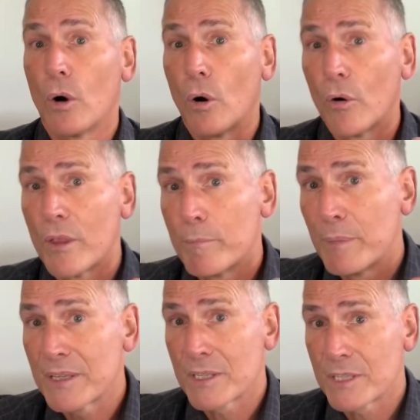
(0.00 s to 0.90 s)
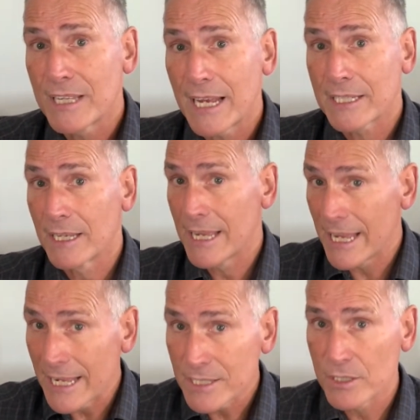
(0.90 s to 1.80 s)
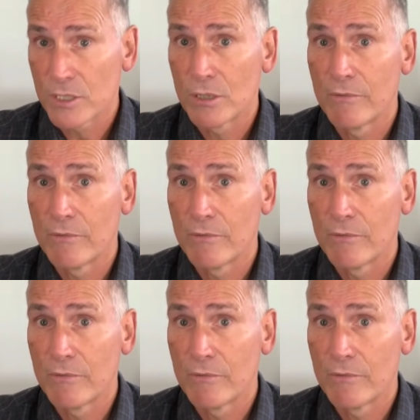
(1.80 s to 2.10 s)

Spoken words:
or the business sector isn't too